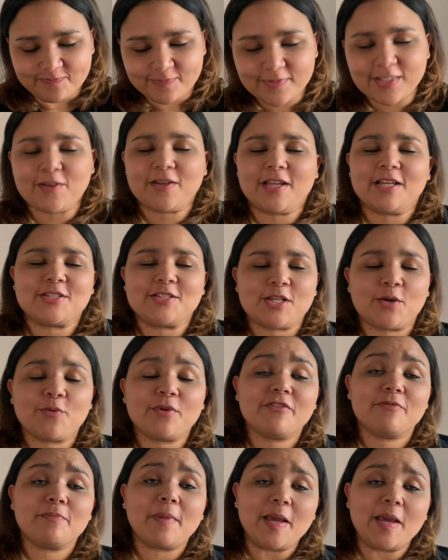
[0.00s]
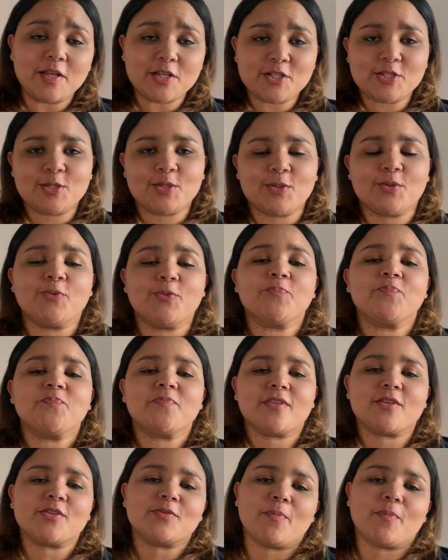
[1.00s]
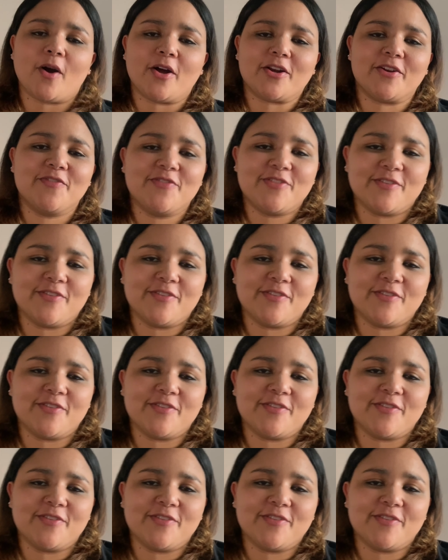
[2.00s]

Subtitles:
Okay, so we've made it to this part of the